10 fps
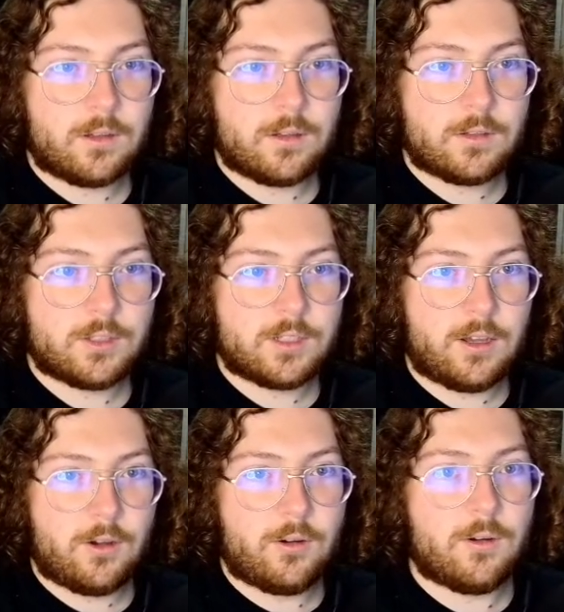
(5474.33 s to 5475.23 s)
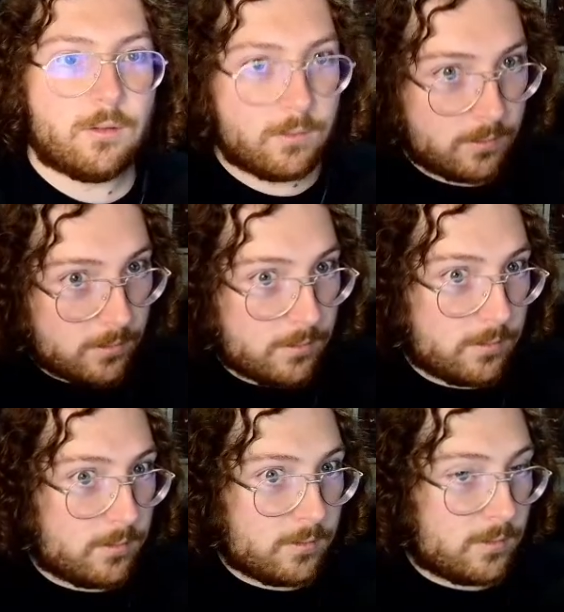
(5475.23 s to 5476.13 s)
So
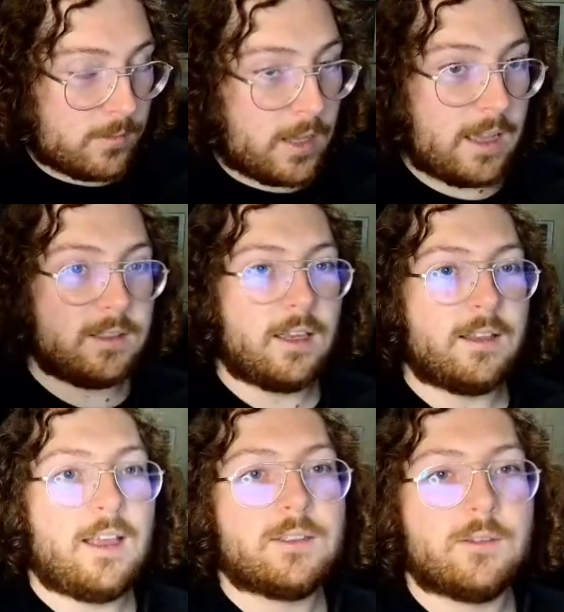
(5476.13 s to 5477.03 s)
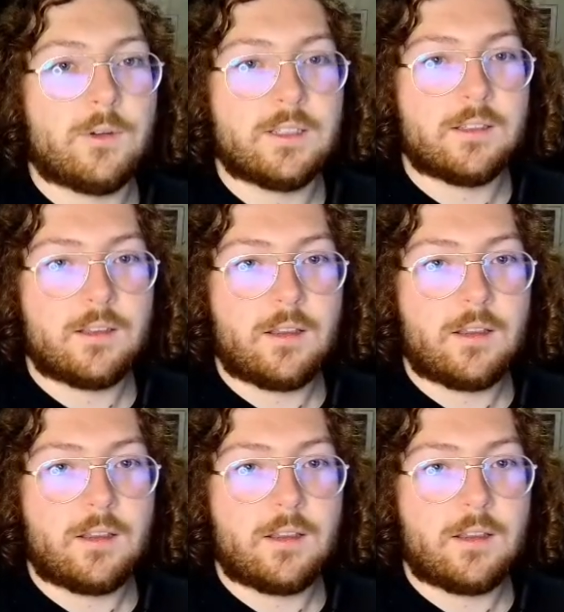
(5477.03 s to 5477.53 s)
that's the reason.